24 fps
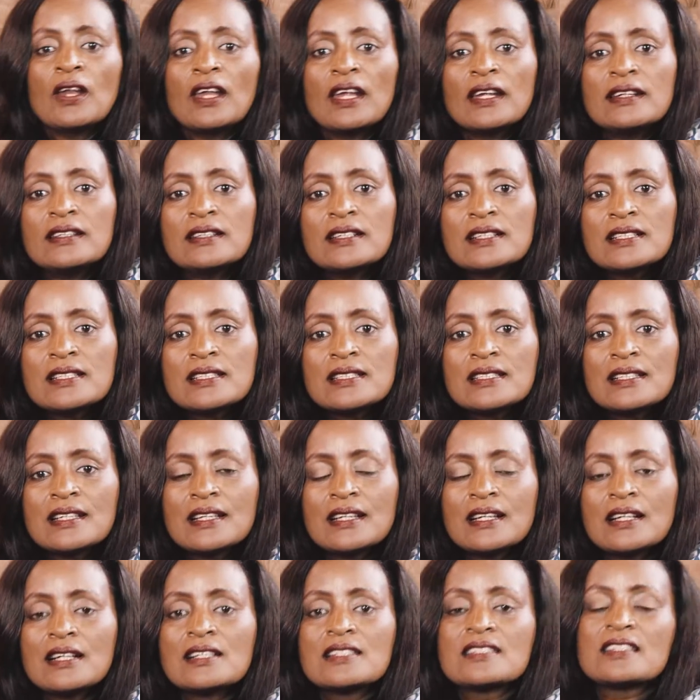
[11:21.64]
Ladies,
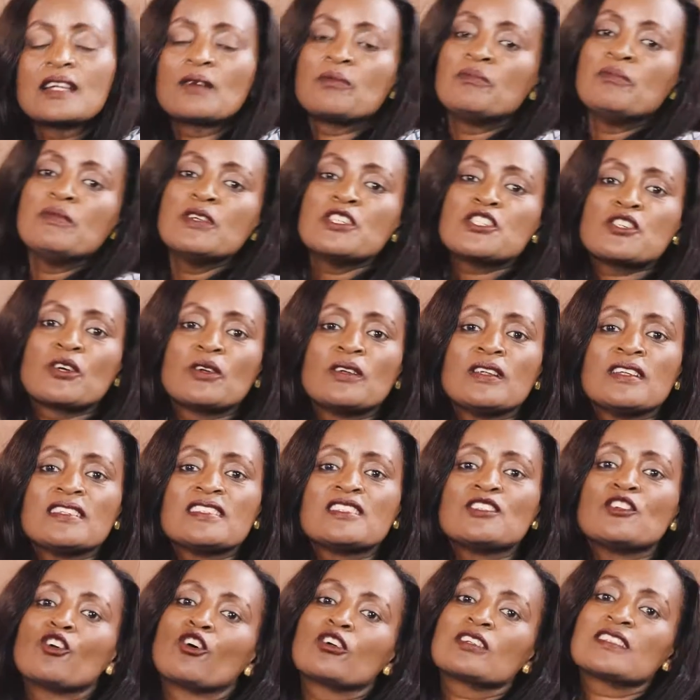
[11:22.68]
submission
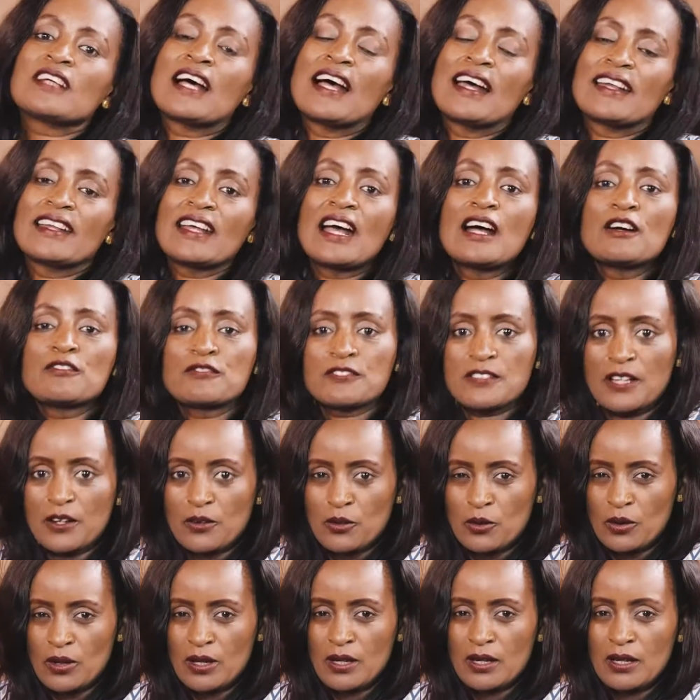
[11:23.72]
is not hard after
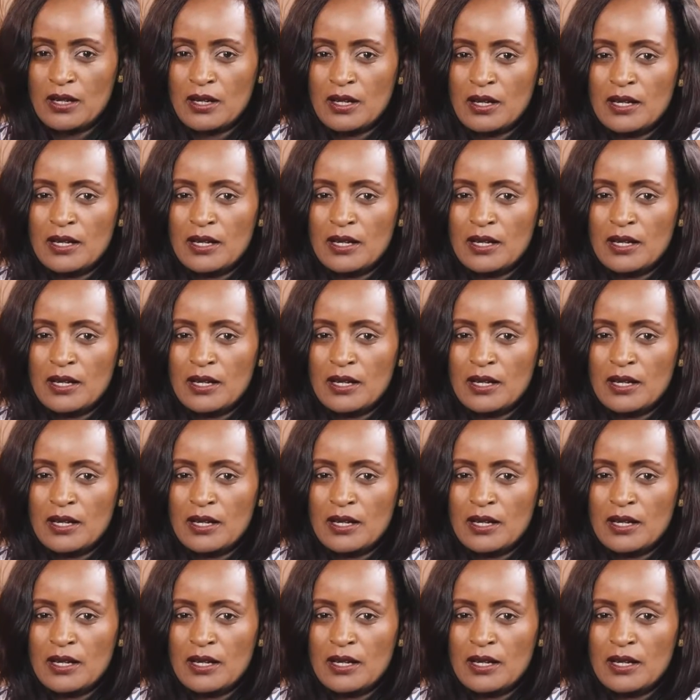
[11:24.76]
all.